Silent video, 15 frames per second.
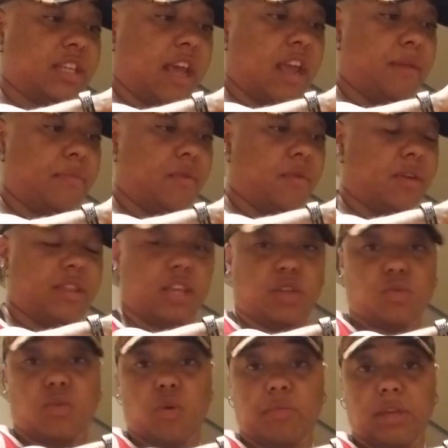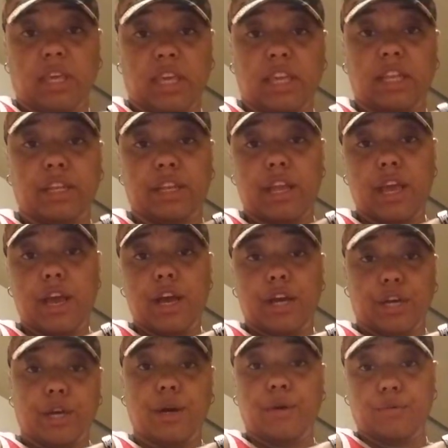table, and then you're going to be eating
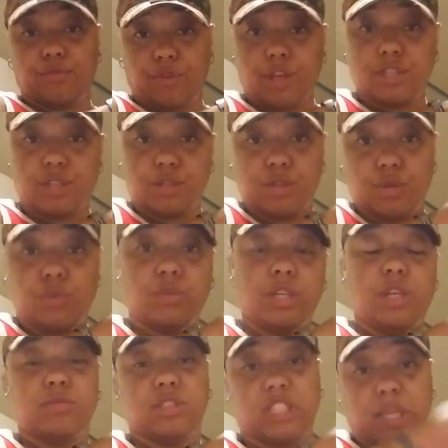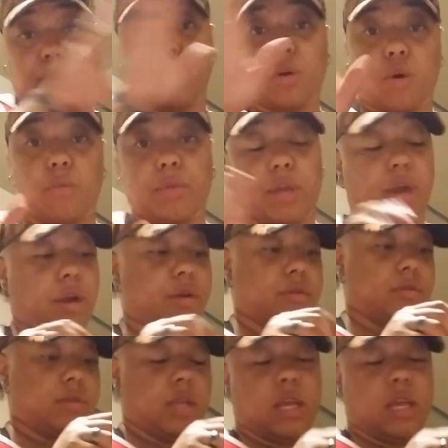gun residue, then your stomach going to be hurting,